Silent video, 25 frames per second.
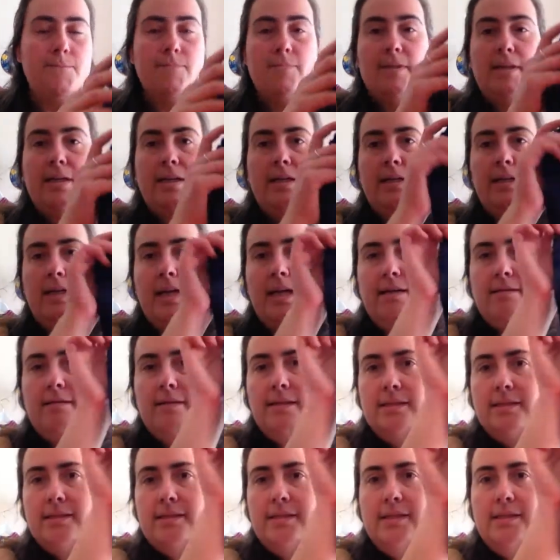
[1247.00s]
Again,
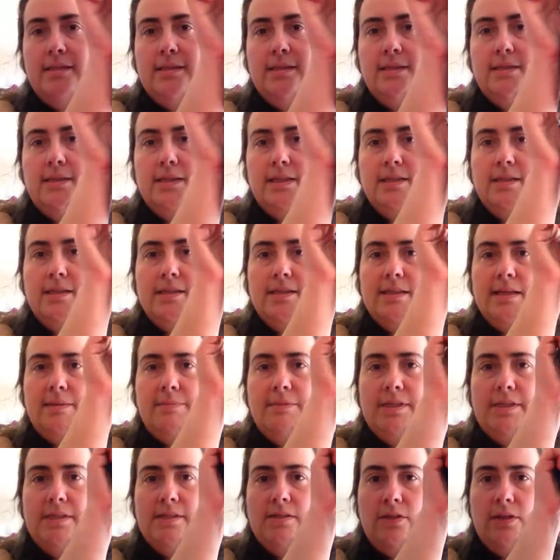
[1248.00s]
that's knitted in
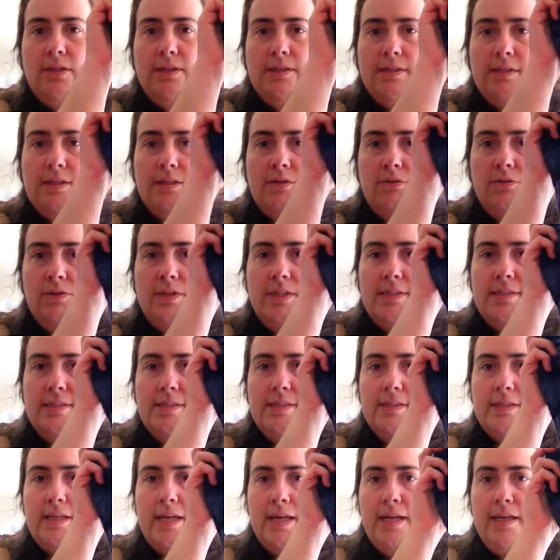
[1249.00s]
semi-solids, and on this
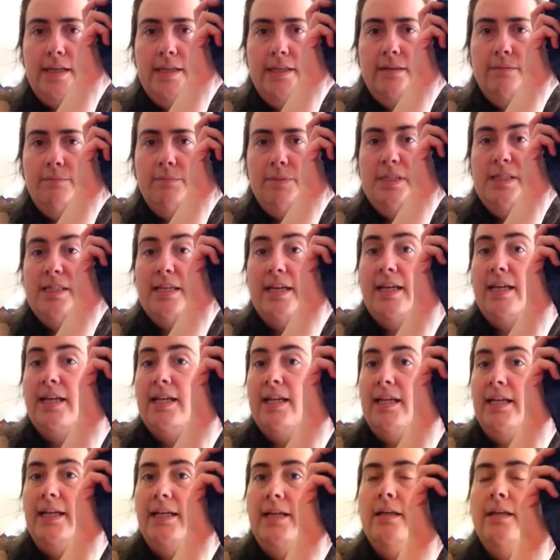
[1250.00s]
skein
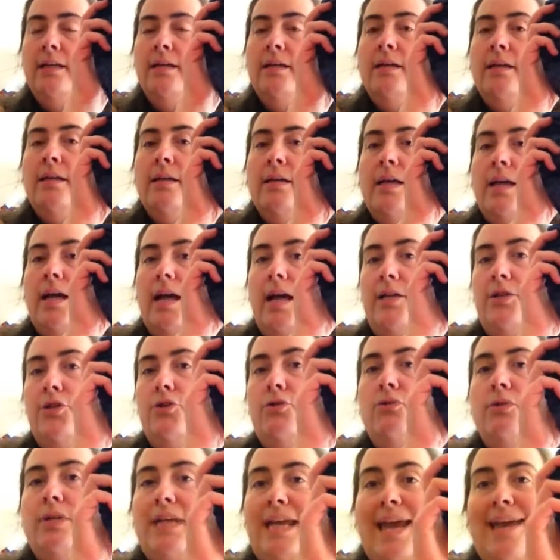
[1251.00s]
particularly, and
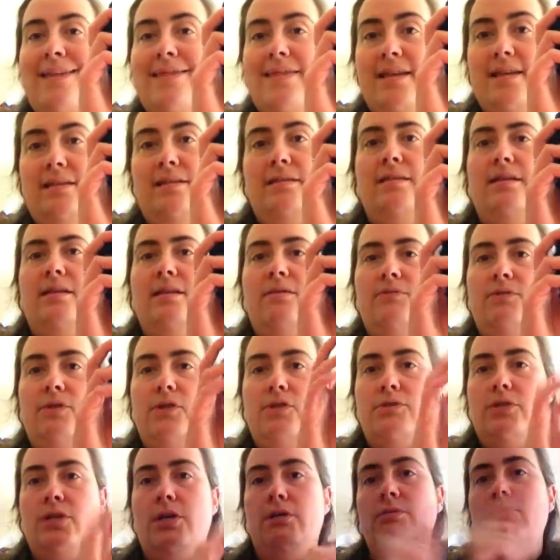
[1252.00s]
you'll get this if you
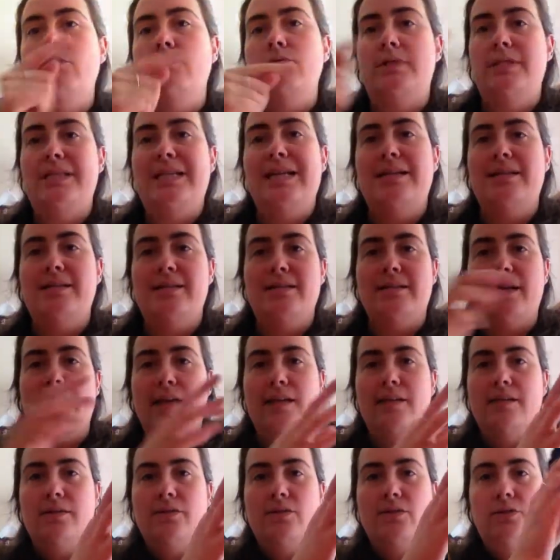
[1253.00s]
don't alternate
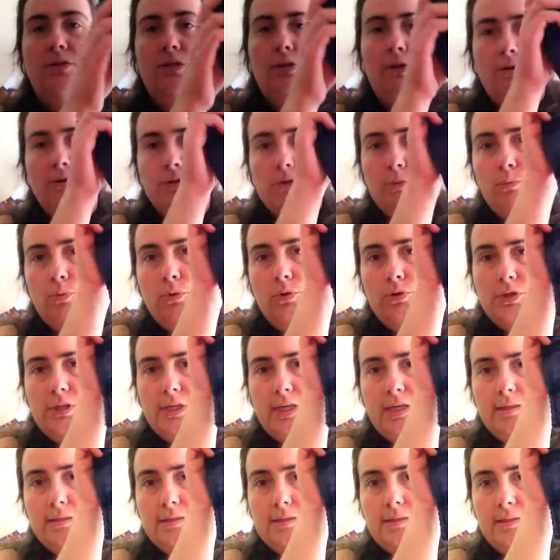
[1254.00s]
skeins on larger
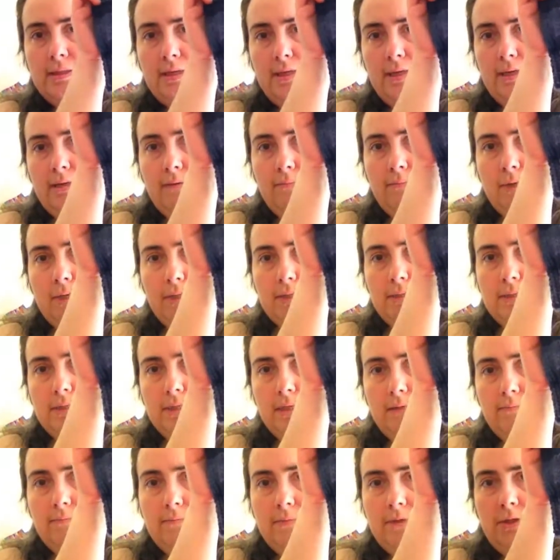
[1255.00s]
projects, but
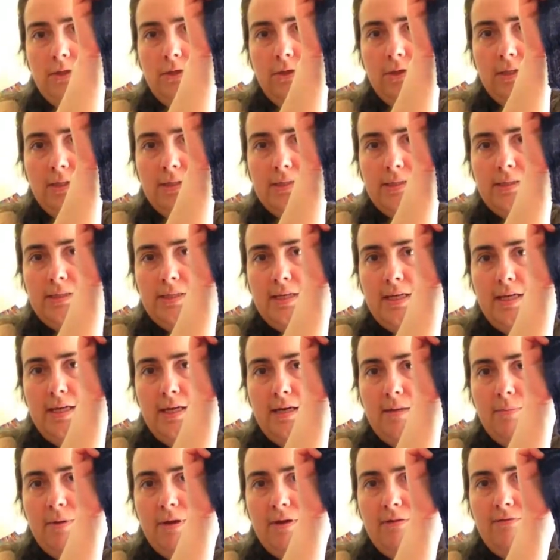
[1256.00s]
you can see a
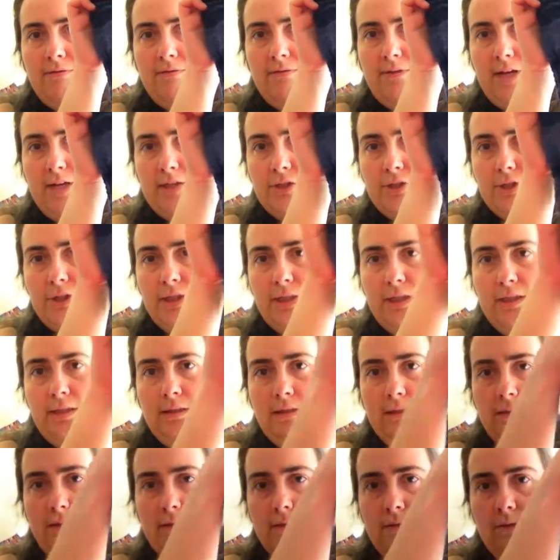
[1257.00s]
bit of flashing
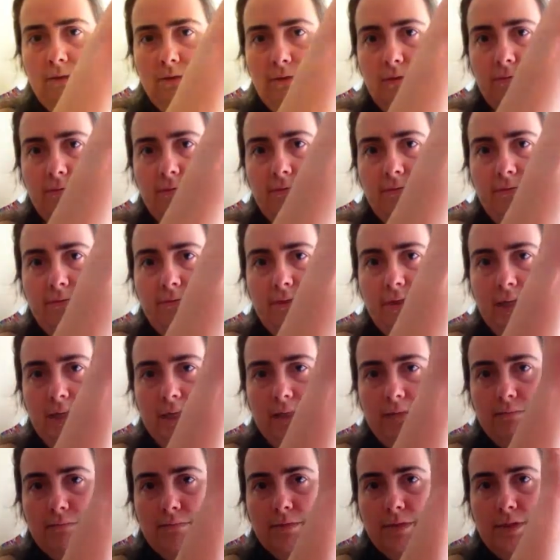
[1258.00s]
of
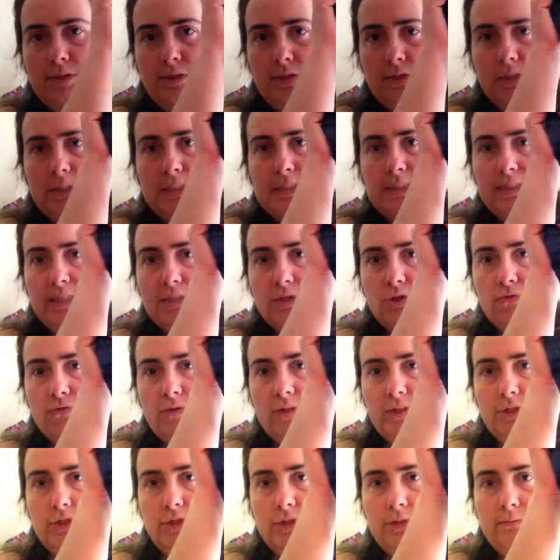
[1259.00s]
darker
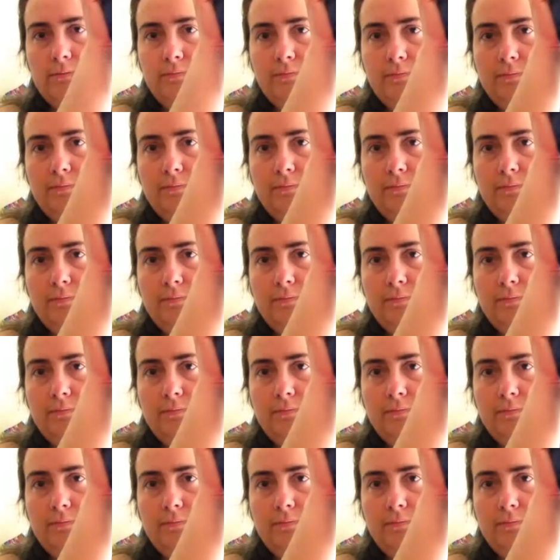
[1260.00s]
saturation